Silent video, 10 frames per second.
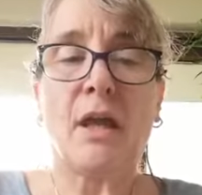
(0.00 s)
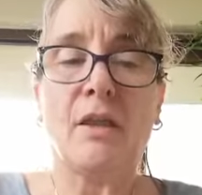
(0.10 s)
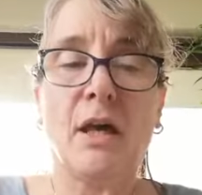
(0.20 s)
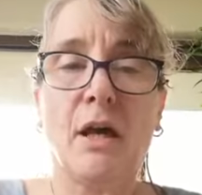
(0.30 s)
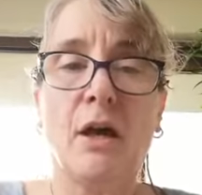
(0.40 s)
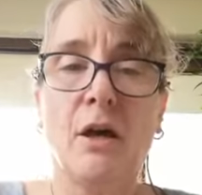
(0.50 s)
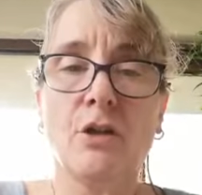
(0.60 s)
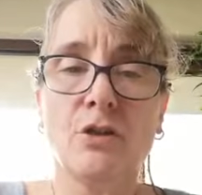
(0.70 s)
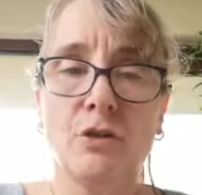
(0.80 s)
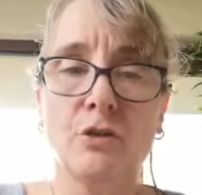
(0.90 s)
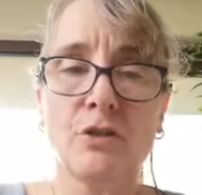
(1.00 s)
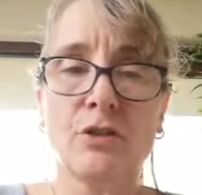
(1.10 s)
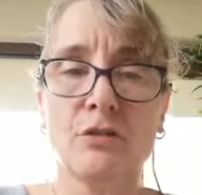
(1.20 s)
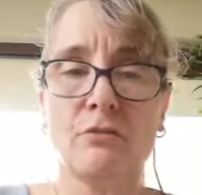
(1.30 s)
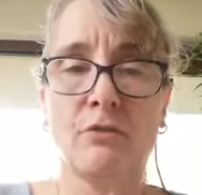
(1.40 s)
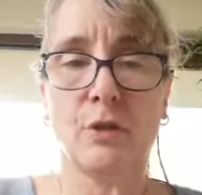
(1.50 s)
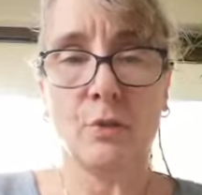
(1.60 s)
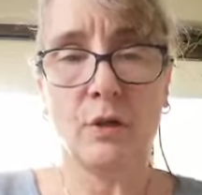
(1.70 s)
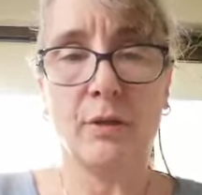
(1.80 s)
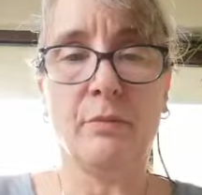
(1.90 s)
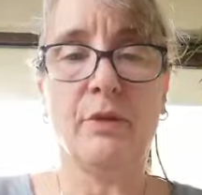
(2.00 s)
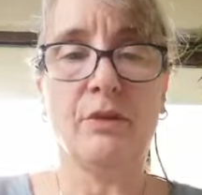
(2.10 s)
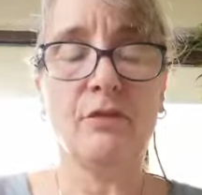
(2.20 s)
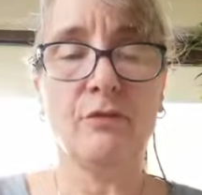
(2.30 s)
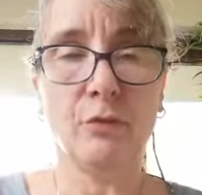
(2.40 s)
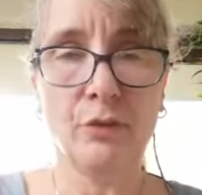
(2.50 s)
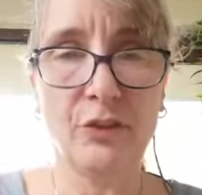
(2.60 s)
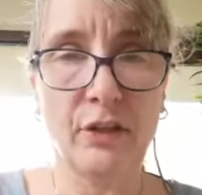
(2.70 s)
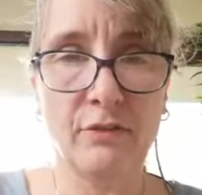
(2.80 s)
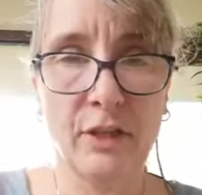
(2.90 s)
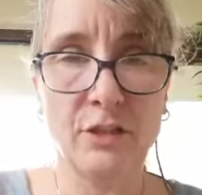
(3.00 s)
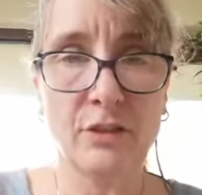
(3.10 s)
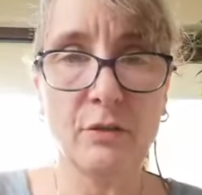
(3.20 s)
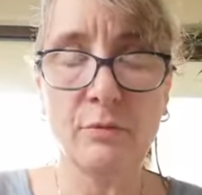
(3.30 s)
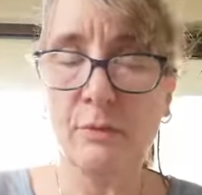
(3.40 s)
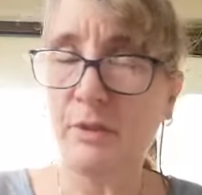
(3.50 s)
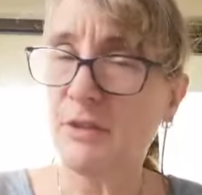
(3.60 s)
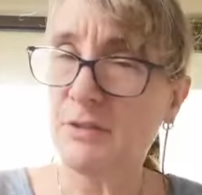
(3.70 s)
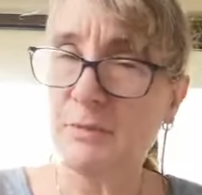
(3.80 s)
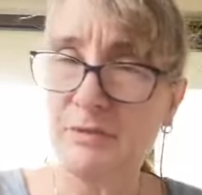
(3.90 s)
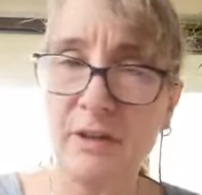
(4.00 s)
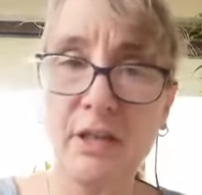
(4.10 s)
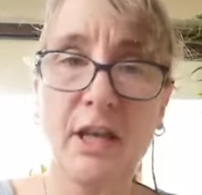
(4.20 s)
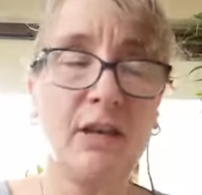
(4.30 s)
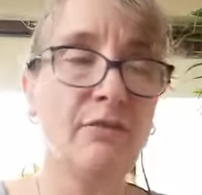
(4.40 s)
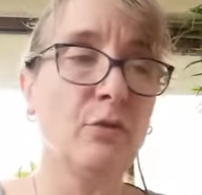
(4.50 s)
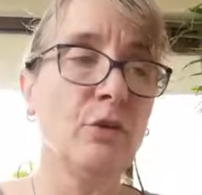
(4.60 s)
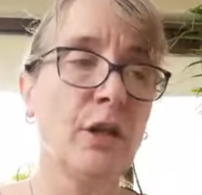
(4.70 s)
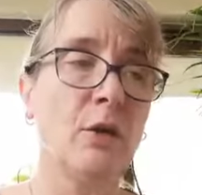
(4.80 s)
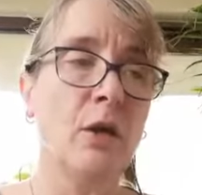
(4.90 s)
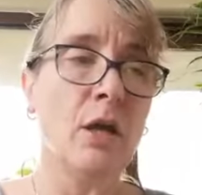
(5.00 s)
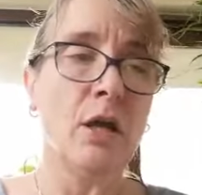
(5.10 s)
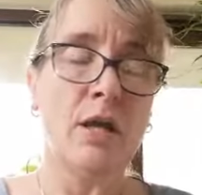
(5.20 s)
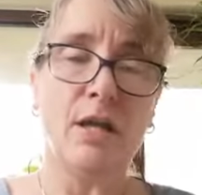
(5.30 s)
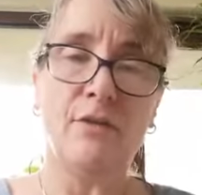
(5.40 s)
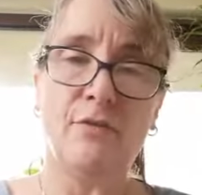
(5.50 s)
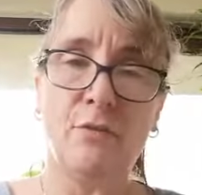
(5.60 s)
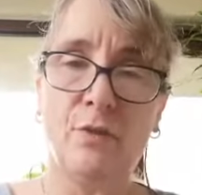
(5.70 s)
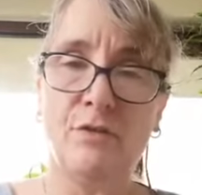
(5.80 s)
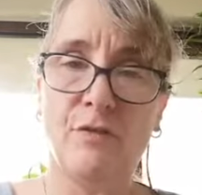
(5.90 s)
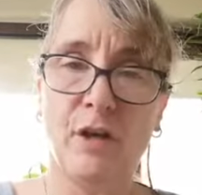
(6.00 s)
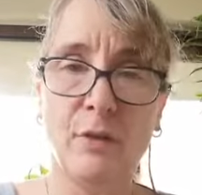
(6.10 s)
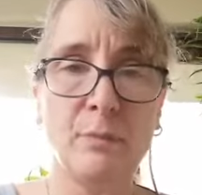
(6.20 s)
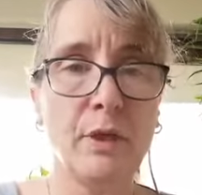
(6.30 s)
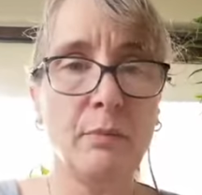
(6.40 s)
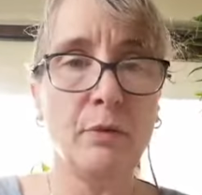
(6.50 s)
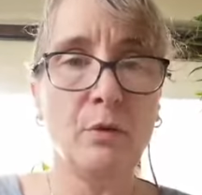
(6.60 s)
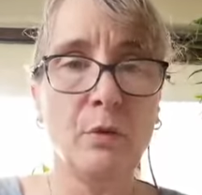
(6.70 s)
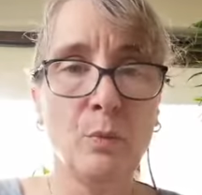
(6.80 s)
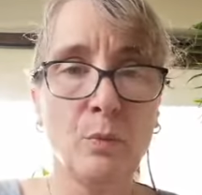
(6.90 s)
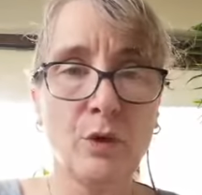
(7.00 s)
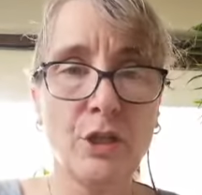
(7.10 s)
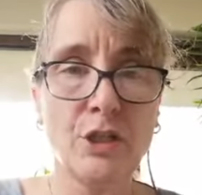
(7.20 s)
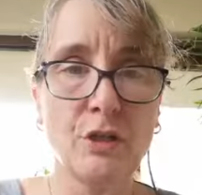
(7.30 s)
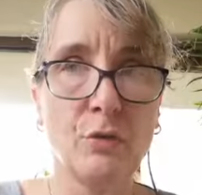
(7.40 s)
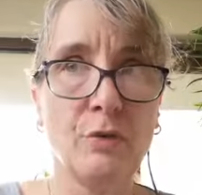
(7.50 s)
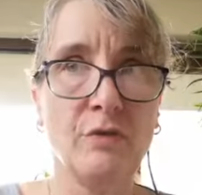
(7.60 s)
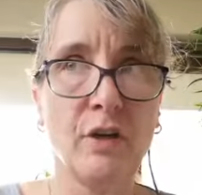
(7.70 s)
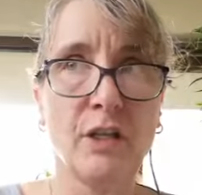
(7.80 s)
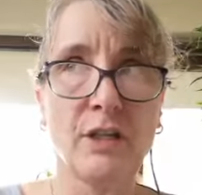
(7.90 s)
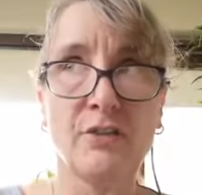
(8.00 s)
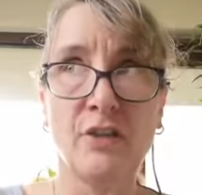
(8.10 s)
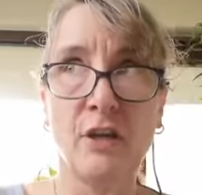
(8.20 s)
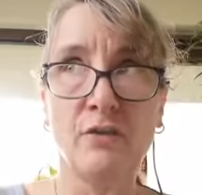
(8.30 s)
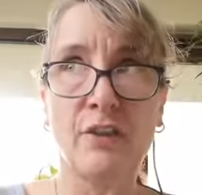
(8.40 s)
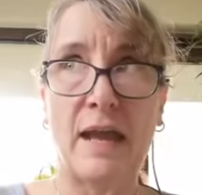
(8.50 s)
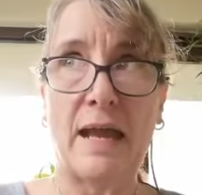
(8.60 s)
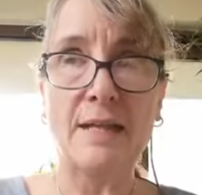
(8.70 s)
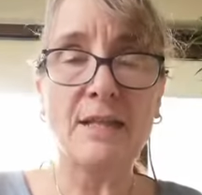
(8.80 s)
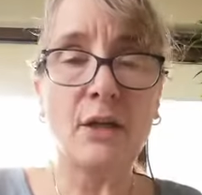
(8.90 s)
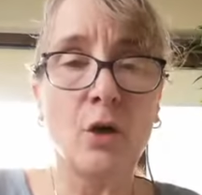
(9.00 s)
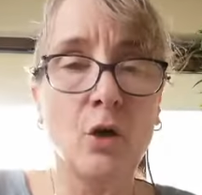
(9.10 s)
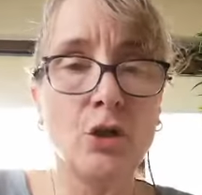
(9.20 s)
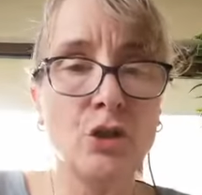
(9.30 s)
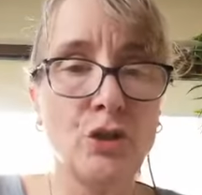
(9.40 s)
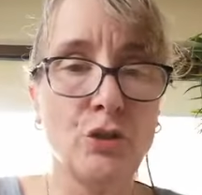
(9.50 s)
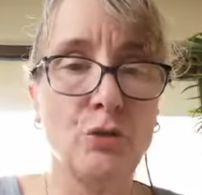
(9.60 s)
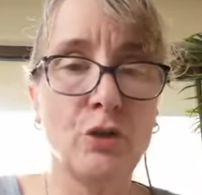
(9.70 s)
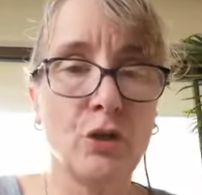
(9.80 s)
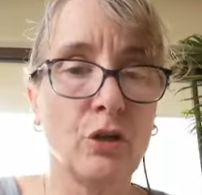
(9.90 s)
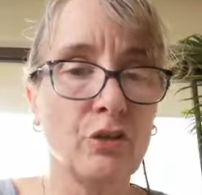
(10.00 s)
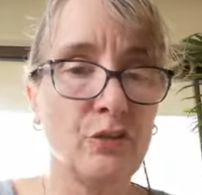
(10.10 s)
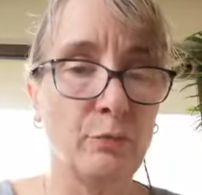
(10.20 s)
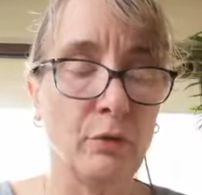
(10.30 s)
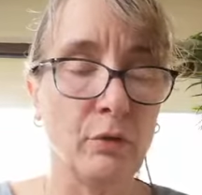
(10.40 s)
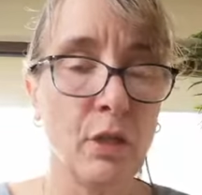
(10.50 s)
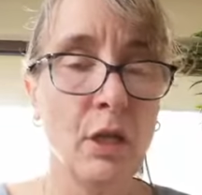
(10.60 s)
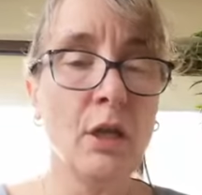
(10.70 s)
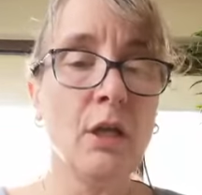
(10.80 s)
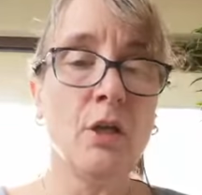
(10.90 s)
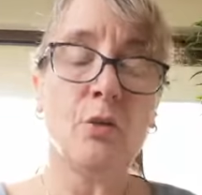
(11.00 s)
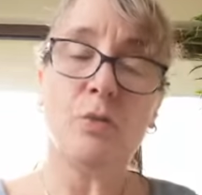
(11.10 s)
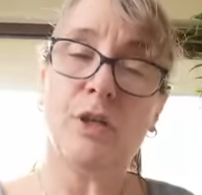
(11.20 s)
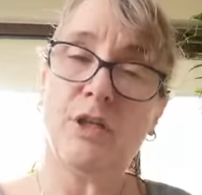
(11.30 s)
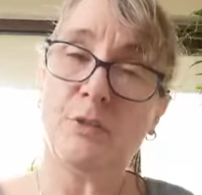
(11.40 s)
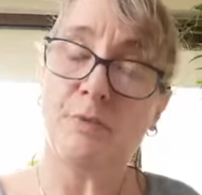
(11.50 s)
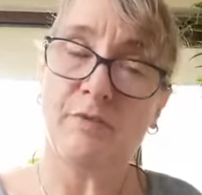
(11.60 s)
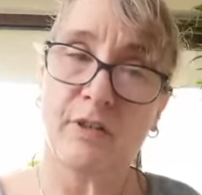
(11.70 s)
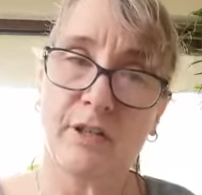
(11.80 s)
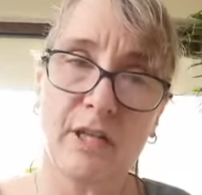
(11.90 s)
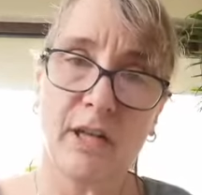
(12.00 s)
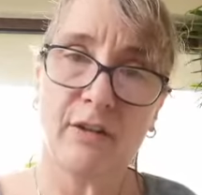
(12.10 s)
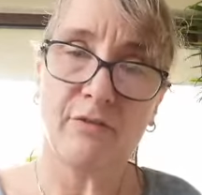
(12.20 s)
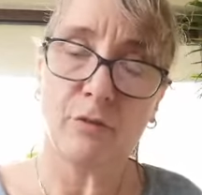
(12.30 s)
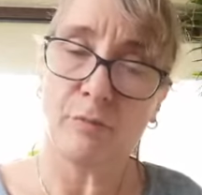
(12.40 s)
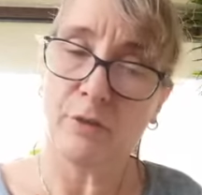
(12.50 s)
that are not requirements for salvation, and we need to be very careful that If we find people preaching, or we find ourselves adding on to the gospel, we need to be very careful,